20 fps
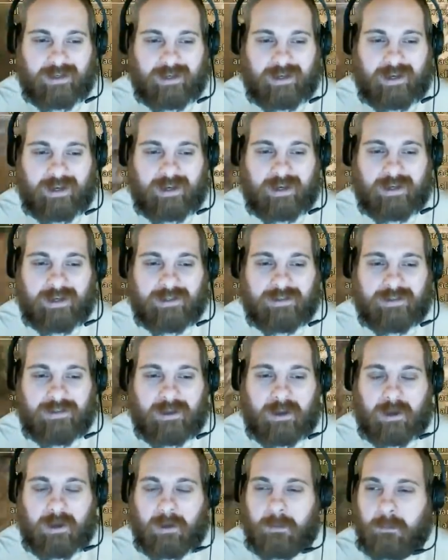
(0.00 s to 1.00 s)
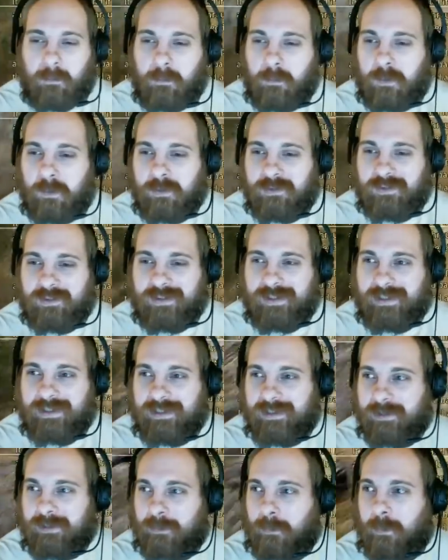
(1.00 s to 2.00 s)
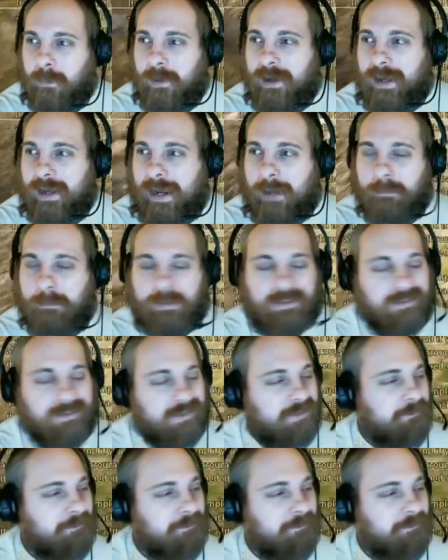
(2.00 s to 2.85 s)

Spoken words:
and we'll see what happens.